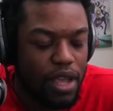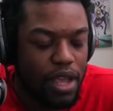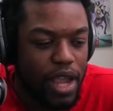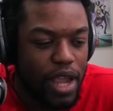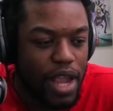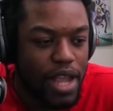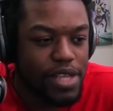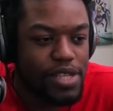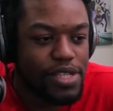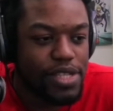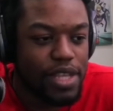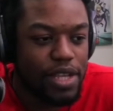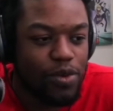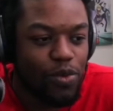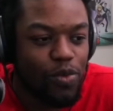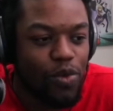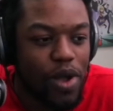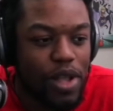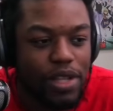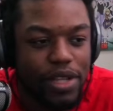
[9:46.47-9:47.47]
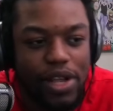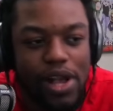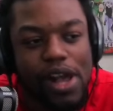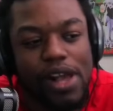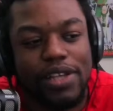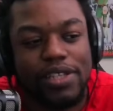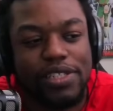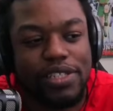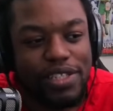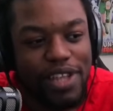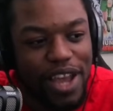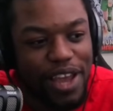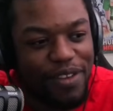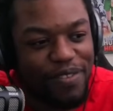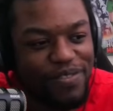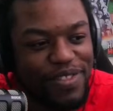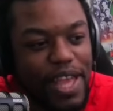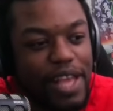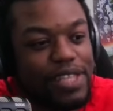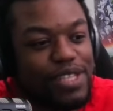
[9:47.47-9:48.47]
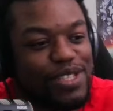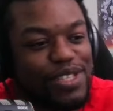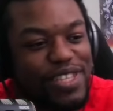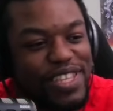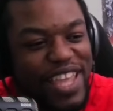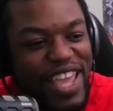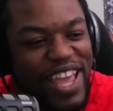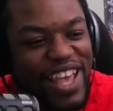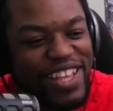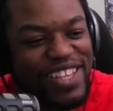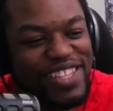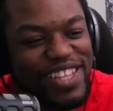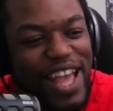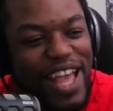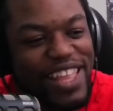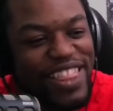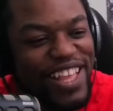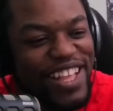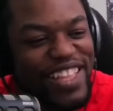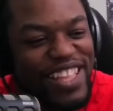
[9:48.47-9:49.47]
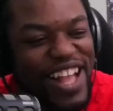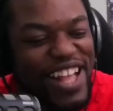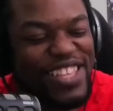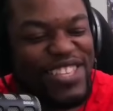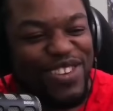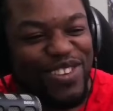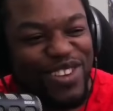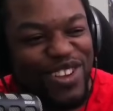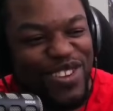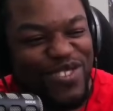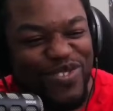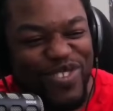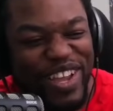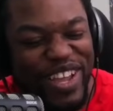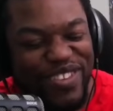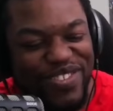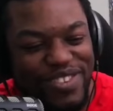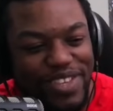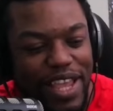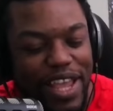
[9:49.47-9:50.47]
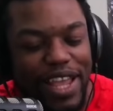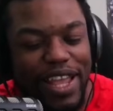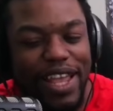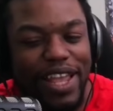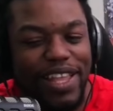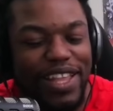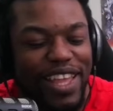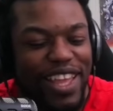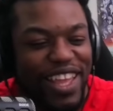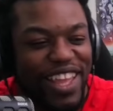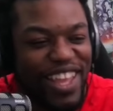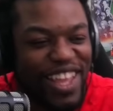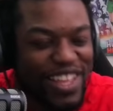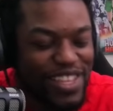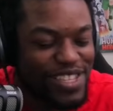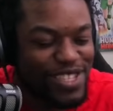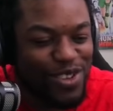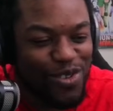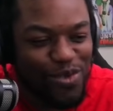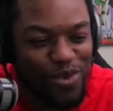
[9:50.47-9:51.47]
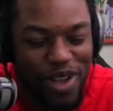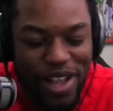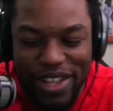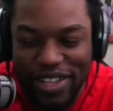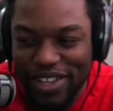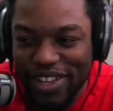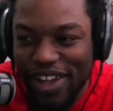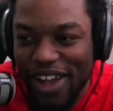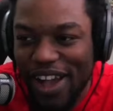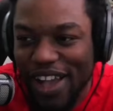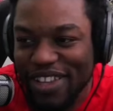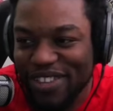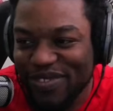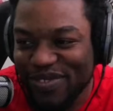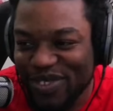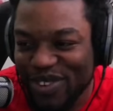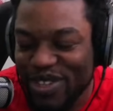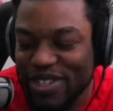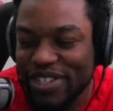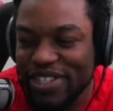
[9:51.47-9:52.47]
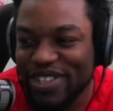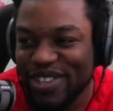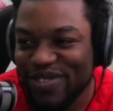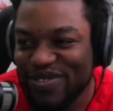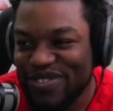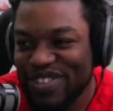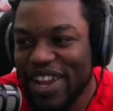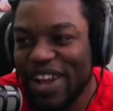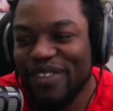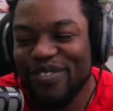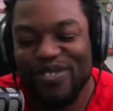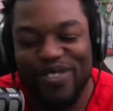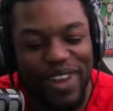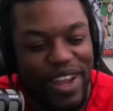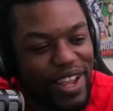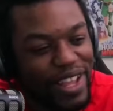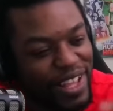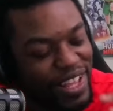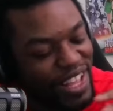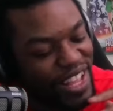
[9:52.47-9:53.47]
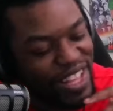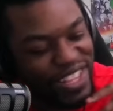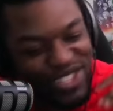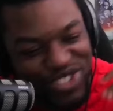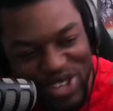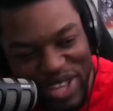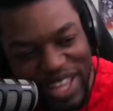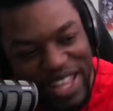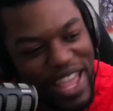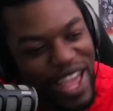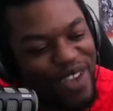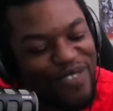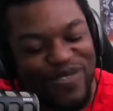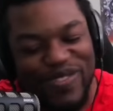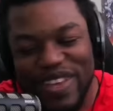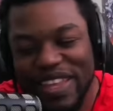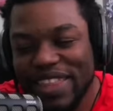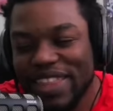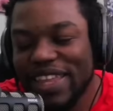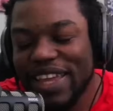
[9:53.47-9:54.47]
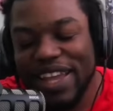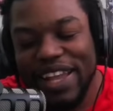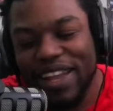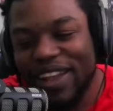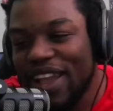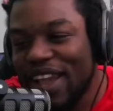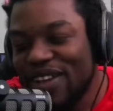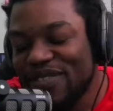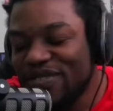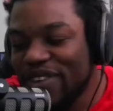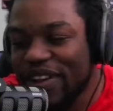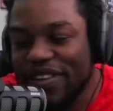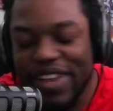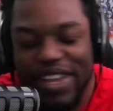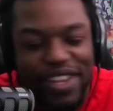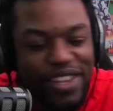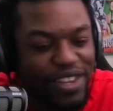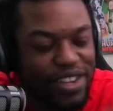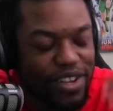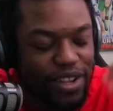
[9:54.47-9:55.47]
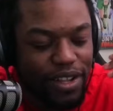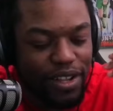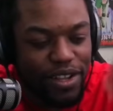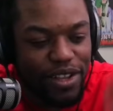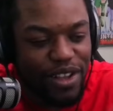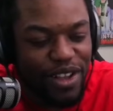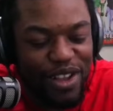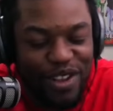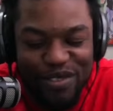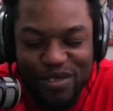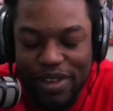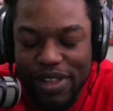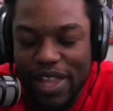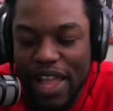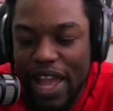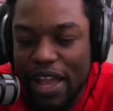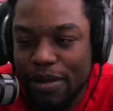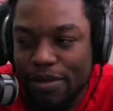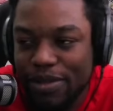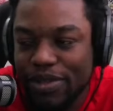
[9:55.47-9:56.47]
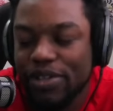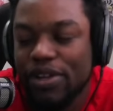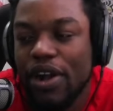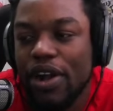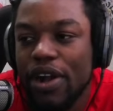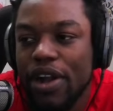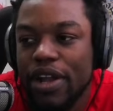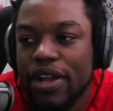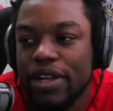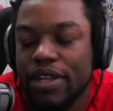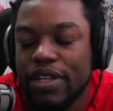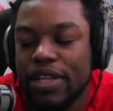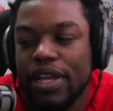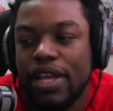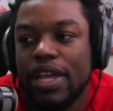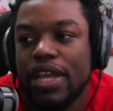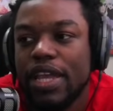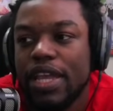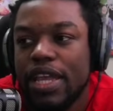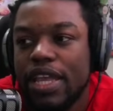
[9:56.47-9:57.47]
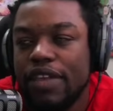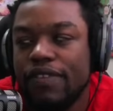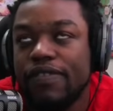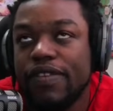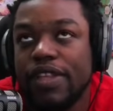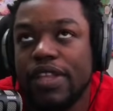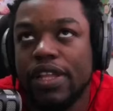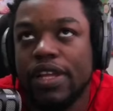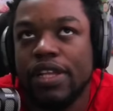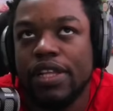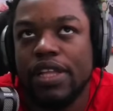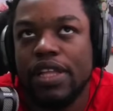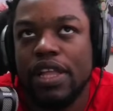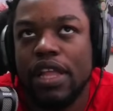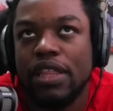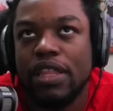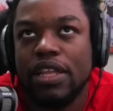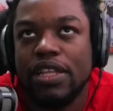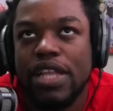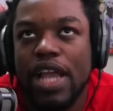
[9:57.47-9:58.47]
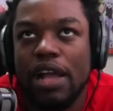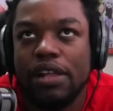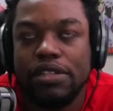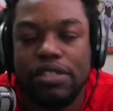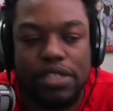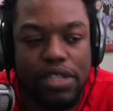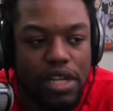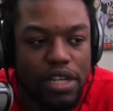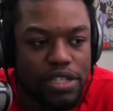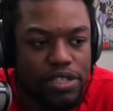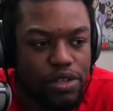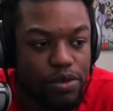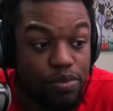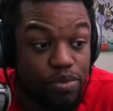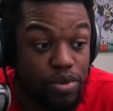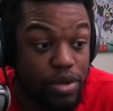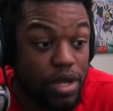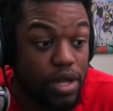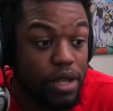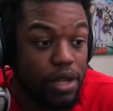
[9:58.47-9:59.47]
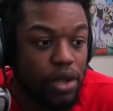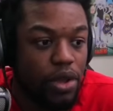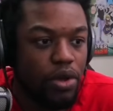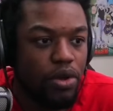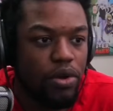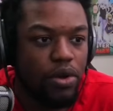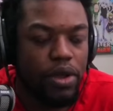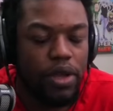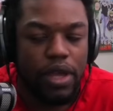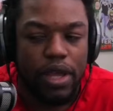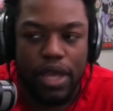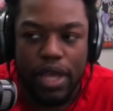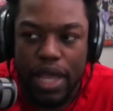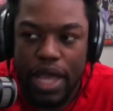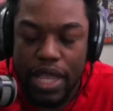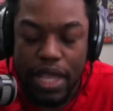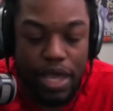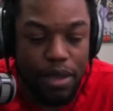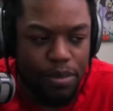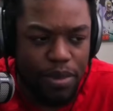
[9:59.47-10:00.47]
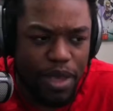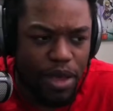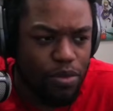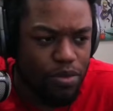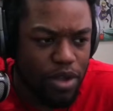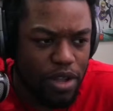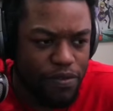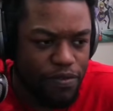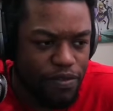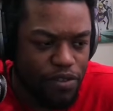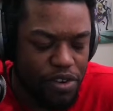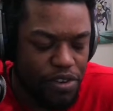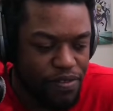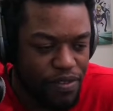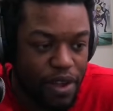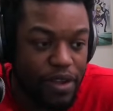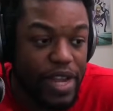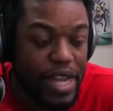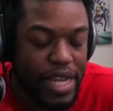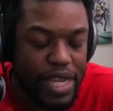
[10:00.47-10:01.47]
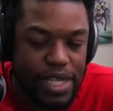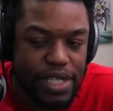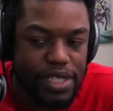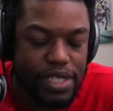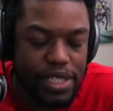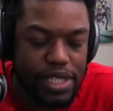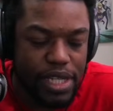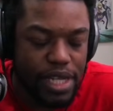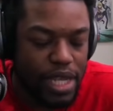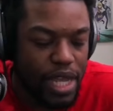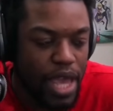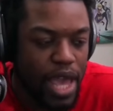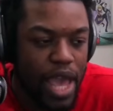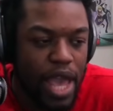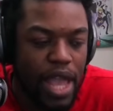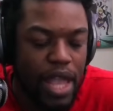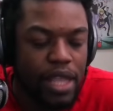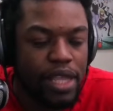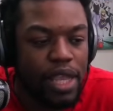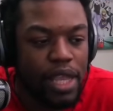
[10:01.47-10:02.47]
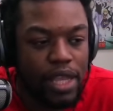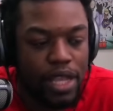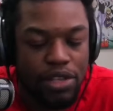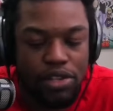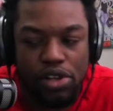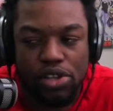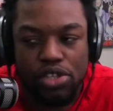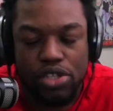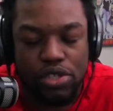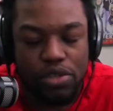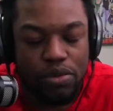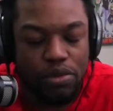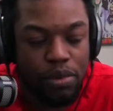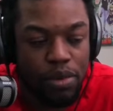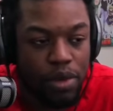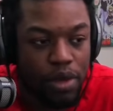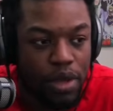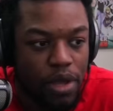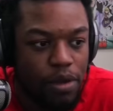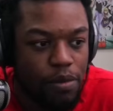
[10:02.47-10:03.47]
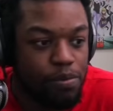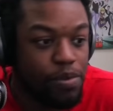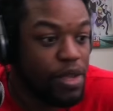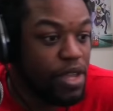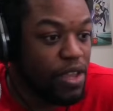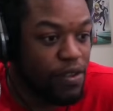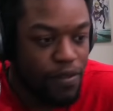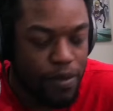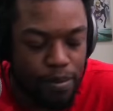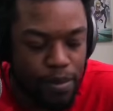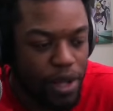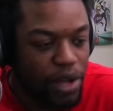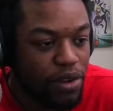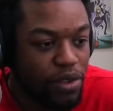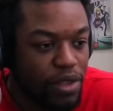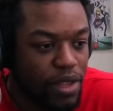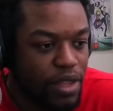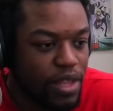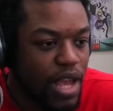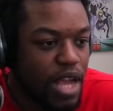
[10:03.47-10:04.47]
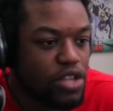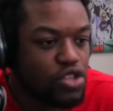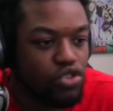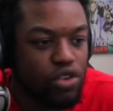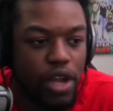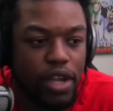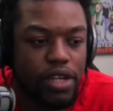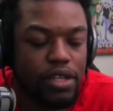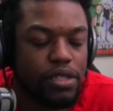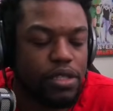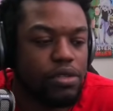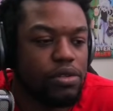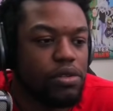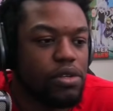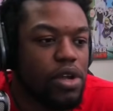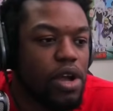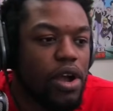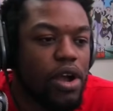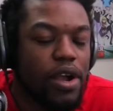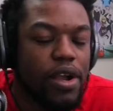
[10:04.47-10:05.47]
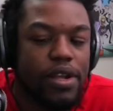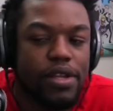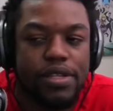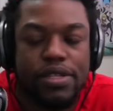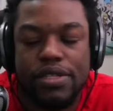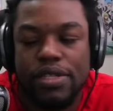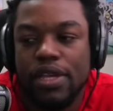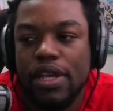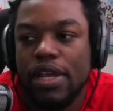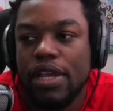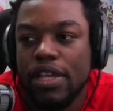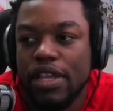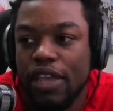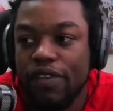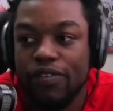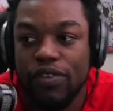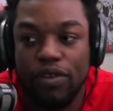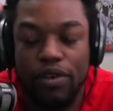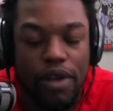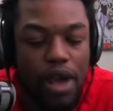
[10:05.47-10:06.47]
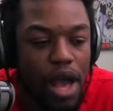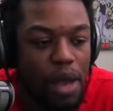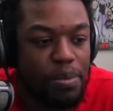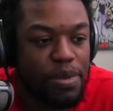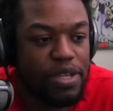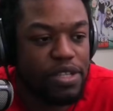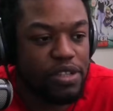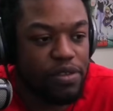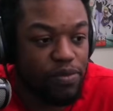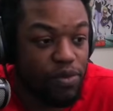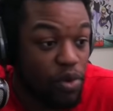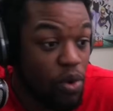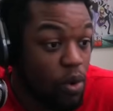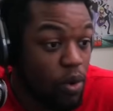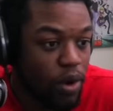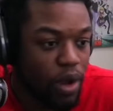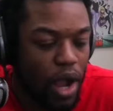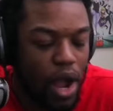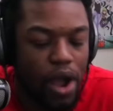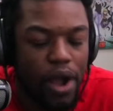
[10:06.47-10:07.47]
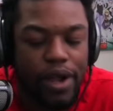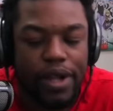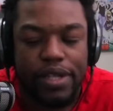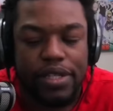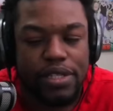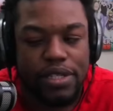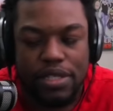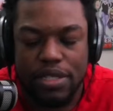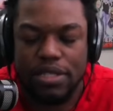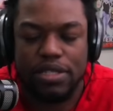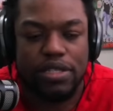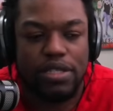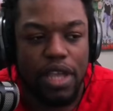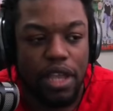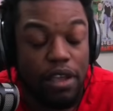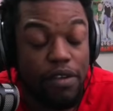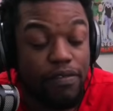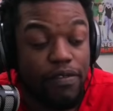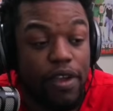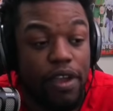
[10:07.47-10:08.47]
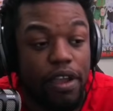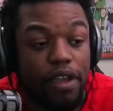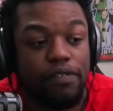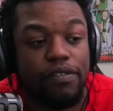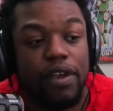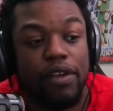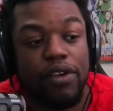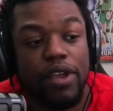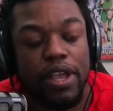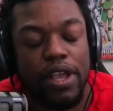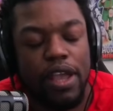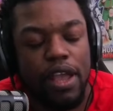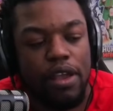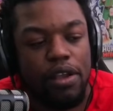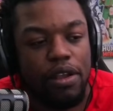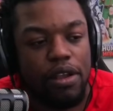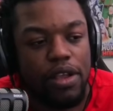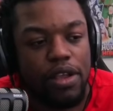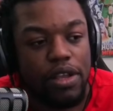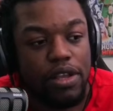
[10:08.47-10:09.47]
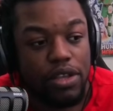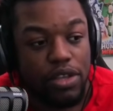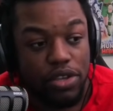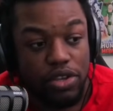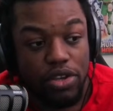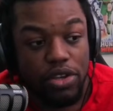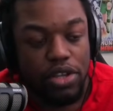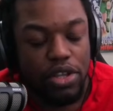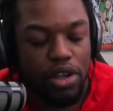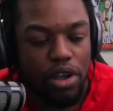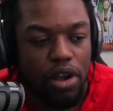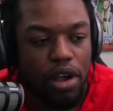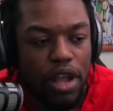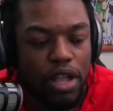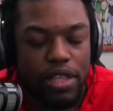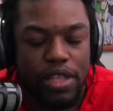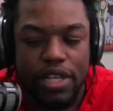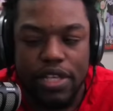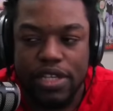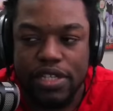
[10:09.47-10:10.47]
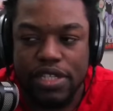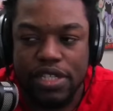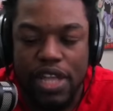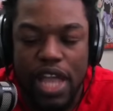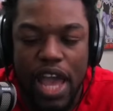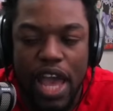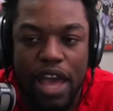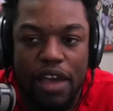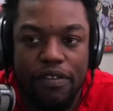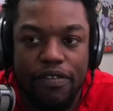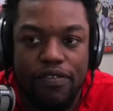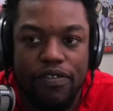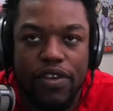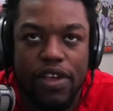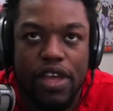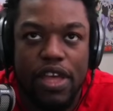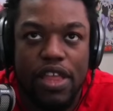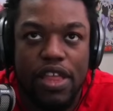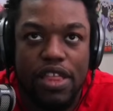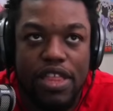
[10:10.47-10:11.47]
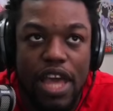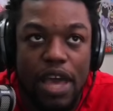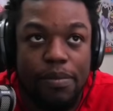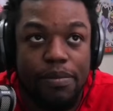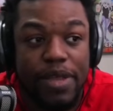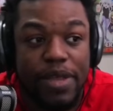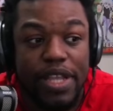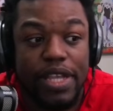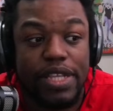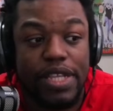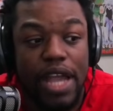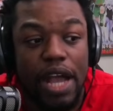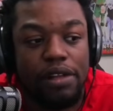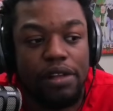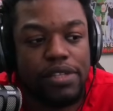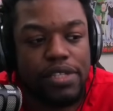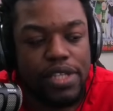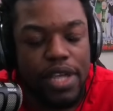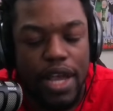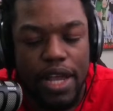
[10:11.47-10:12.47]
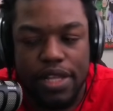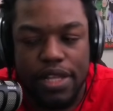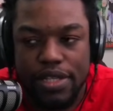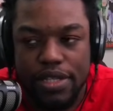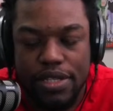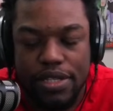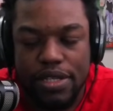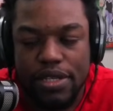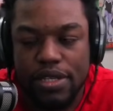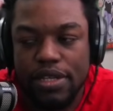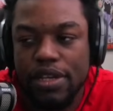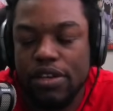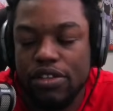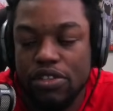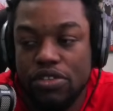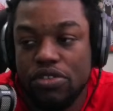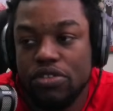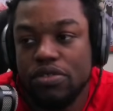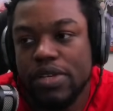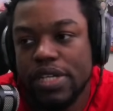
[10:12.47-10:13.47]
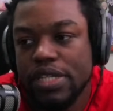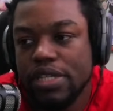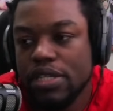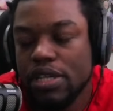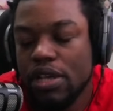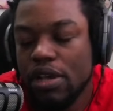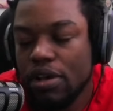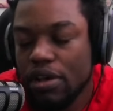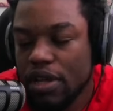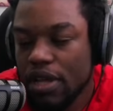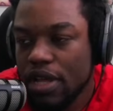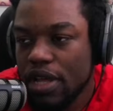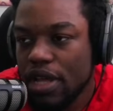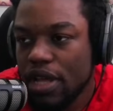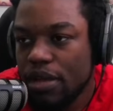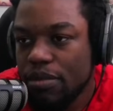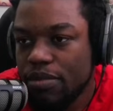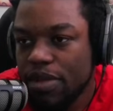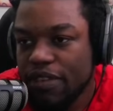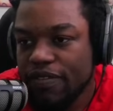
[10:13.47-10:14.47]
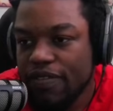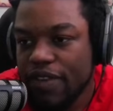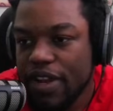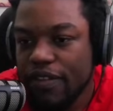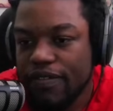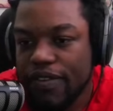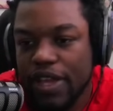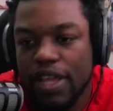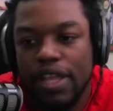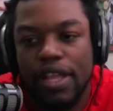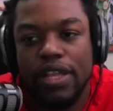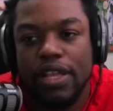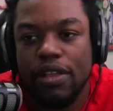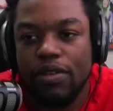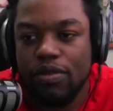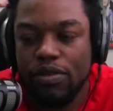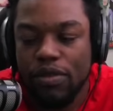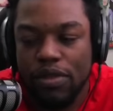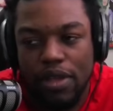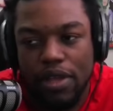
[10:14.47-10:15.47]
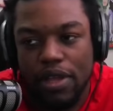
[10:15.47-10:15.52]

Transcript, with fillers: is the one cause Jeff. That's yes, I think that's a good way of saying it. It's the one cause version of Jeff where it's in everything. Very good, reliable card. Even the downsides are pretty low. It can be a one four very easily, and it can also be even better than that. Draw you two cards, give you copies of core cards. It's just like a very, very good card that doesn't have that many downsides to it. So big fan of it. And then